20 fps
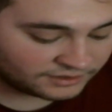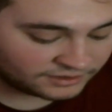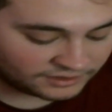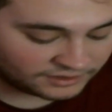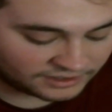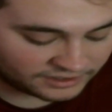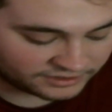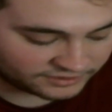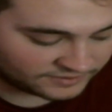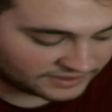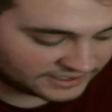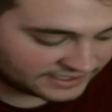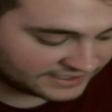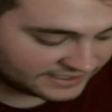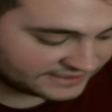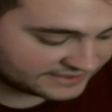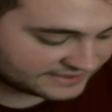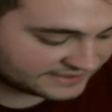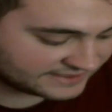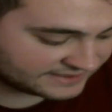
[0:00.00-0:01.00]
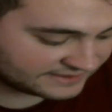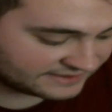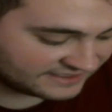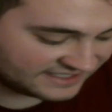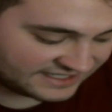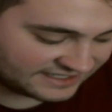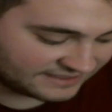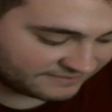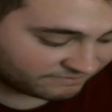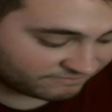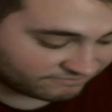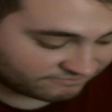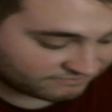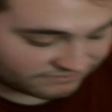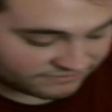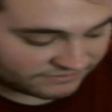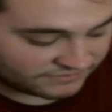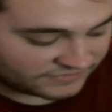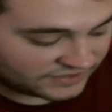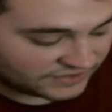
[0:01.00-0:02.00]
Otherwise, I'm
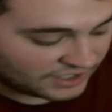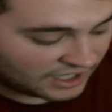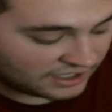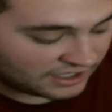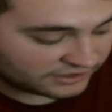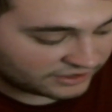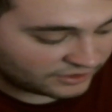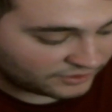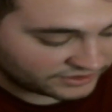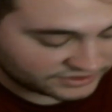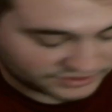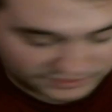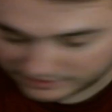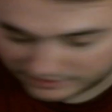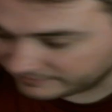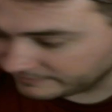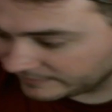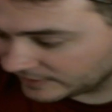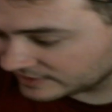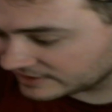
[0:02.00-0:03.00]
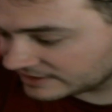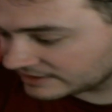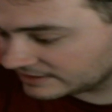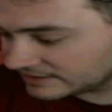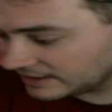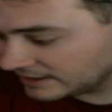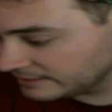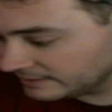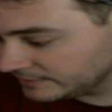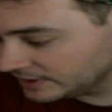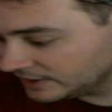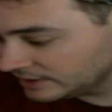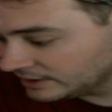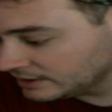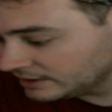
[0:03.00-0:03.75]
not going to it most of the time.